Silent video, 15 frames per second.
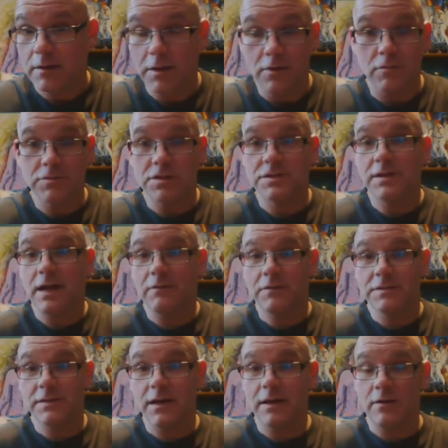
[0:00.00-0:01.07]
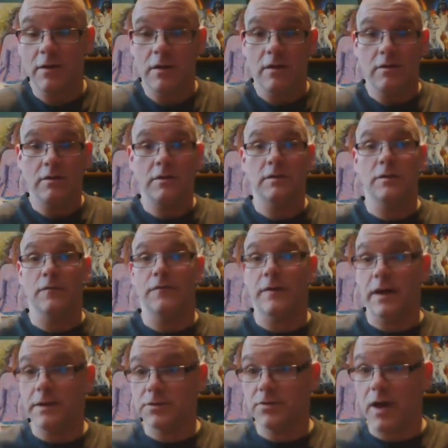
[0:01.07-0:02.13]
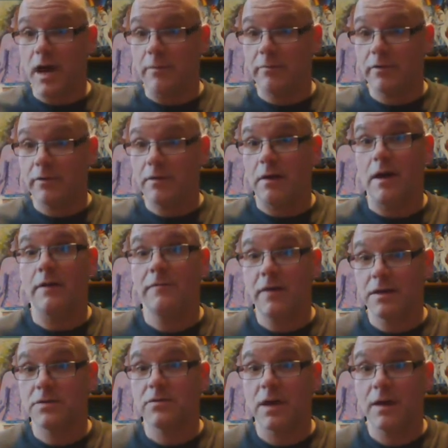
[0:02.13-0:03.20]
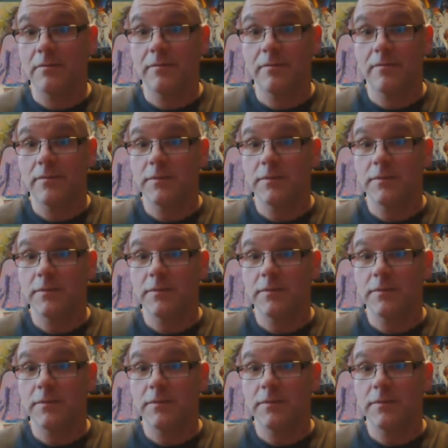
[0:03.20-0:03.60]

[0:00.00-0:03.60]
you don't just have to say, you find the trap. I find the trap.